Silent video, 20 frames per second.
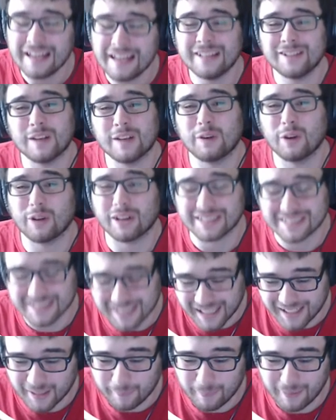So if you're
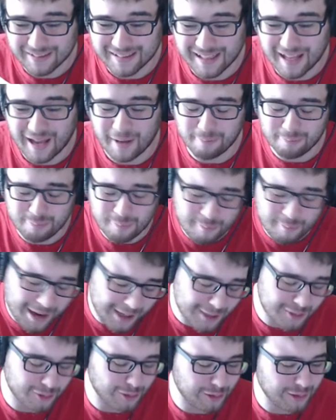excited about that,
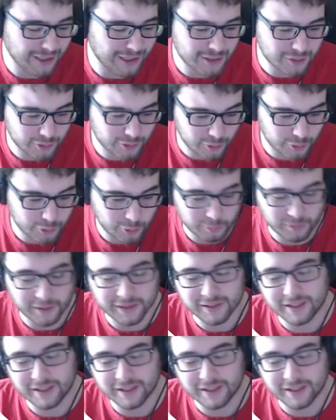make sure you guys do the YouTube thing.